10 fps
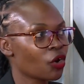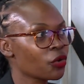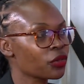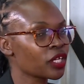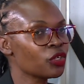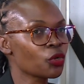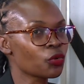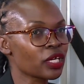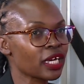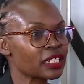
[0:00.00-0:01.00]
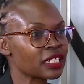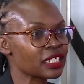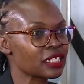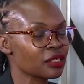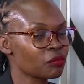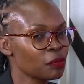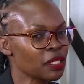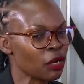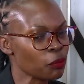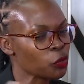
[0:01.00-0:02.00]
Or then you're looking at it, maybe
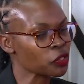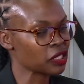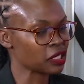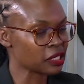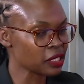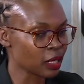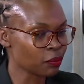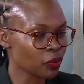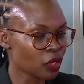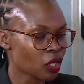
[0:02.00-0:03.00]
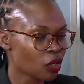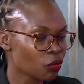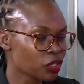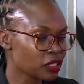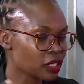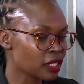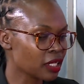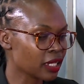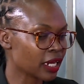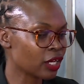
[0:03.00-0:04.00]
now because it is syrup, what is the
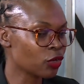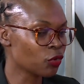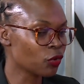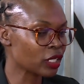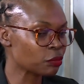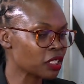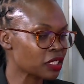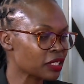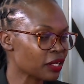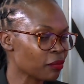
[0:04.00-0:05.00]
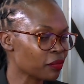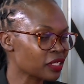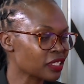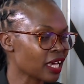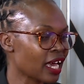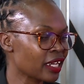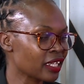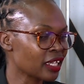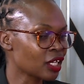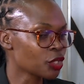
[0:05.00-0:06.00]
thing that I know as being syrup? It is
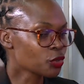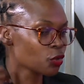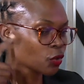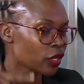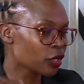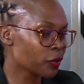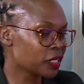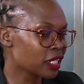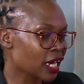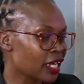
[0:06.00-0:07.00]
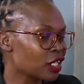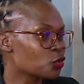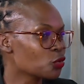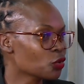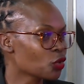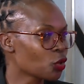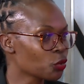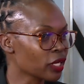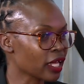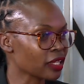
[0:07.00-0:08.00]
honey. So you're equating honey to
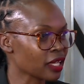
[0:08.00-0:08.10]
good health.